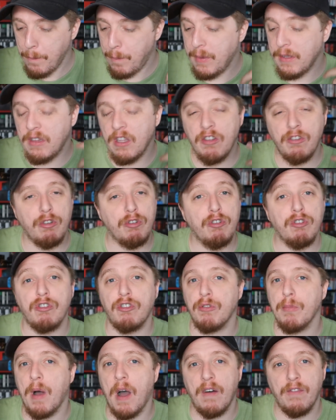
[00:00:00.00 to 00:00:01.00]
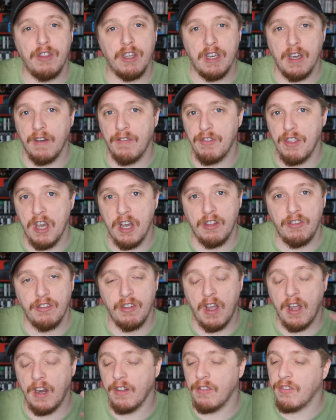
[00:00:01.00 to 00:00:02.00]
But these are just some off the cuff
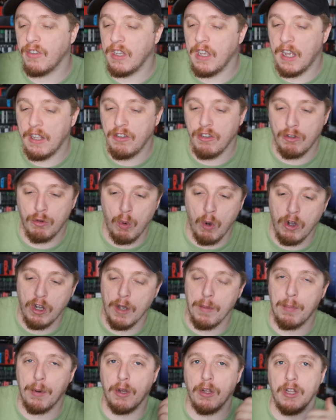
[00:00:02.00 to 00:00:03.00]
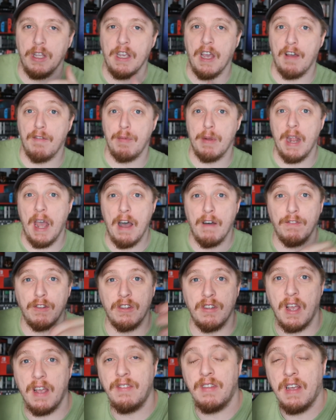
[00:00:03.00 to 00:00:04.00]
thoughts. Honestly, I just woke up early. I've been
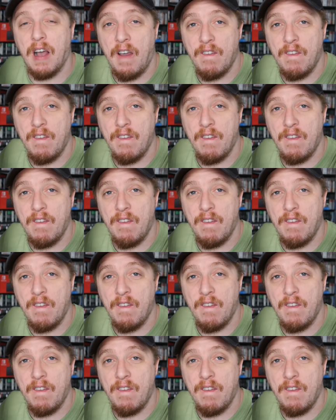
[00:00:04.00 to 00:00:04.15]
alphabetizing.